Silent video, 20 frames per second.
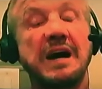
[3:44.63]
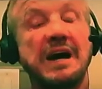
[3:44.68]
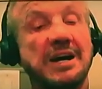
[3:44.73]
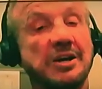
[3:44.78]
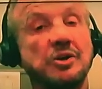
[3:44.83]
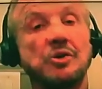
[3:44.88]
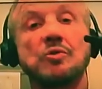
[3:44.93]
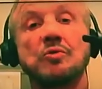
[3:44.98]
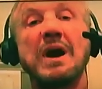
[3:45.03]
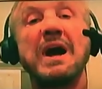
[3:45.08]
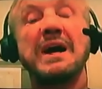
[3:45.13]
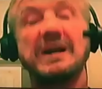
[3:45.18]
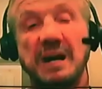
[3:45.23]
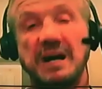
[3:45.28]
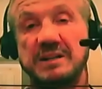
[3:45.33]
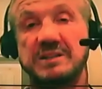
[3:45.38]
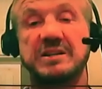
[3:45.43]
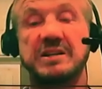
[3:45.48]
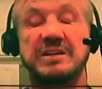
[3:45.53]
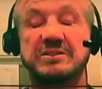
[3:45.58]
And you're
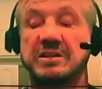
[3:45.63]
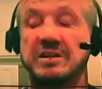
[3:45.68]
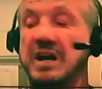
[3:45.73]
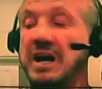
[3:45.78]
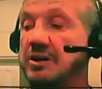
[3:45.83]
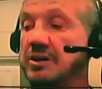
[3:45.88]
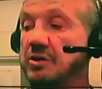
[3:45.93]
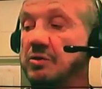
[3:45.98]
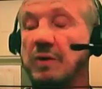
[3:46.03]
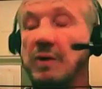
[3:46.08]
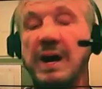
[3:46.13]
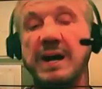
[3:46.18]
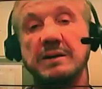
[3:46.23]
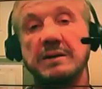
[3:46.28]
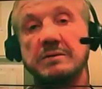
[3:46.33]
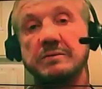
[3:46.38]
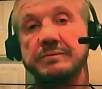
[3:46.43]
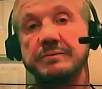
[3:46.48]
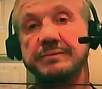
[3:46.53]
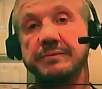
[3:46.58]
right. I'd say, Scott, you're
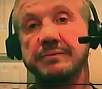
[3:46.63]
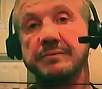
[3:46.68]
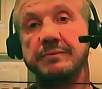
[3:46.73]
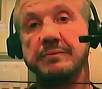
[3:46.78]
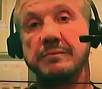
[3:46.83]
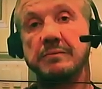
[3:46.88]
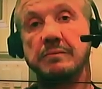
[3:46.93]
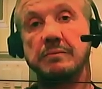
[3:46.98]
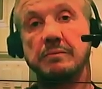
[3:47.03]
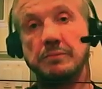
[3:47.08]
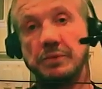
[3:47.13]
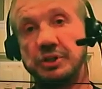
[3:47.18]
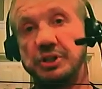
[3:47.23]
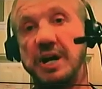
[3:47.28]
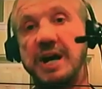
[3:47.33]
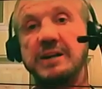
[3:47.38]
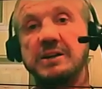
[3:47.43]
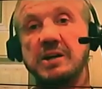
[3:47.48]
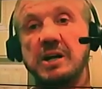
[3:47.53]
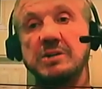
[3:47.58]
right. But
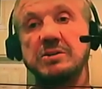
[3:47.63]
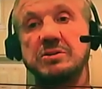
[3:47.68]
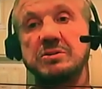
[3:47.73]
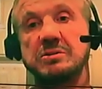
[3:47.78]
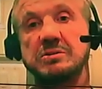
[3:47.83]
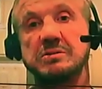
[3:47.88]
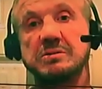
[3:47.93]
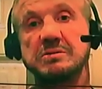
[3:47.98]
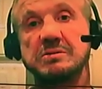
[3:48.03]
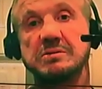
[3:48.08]
Jake does.